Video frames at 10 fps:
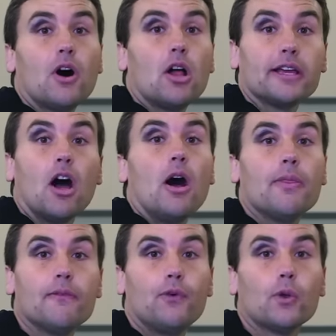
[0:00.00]
volley
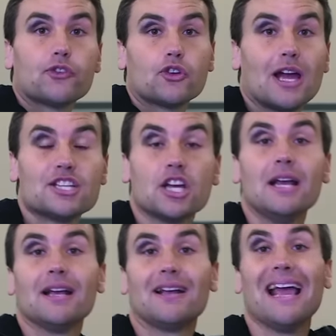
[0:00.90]
on the full stretch
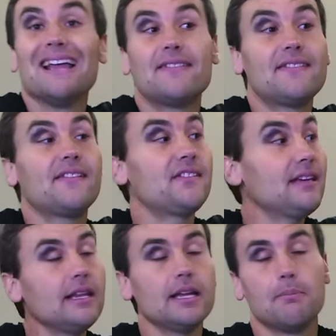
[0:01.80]
and
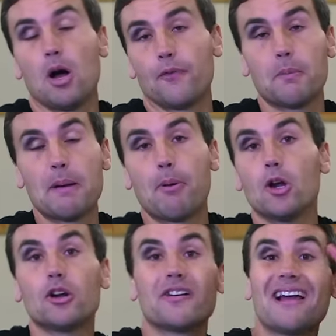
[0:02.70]
stealing a ball from my
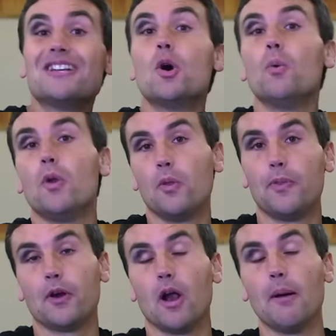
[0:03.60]
partner because I don't know
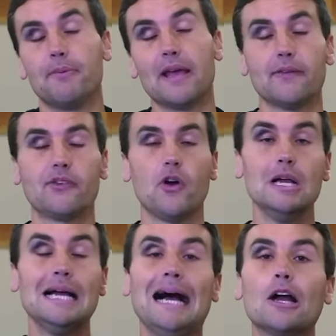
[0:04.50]
that they're up yet. So
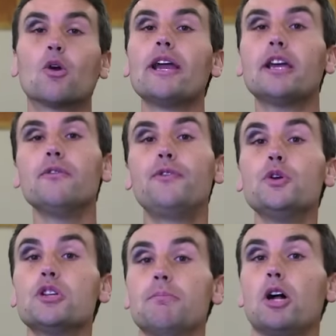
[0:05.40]
a great
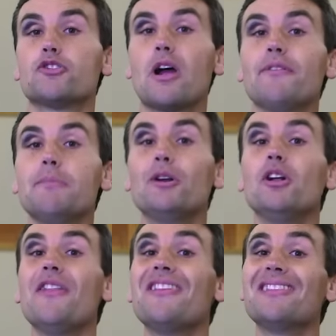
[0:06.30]
confusion ball driving
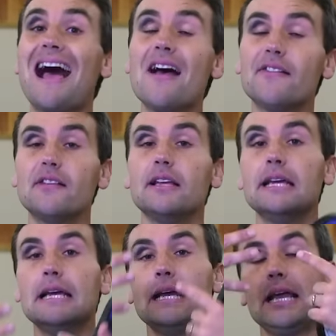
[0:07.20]
middle. And then lastly,
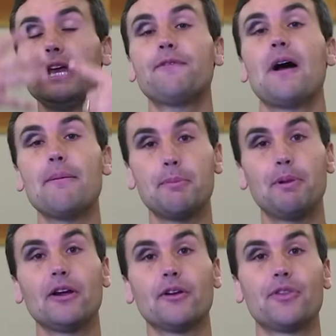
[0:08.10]
if I'm the
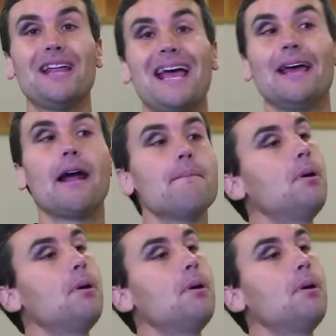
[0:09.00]
player at the net and I'm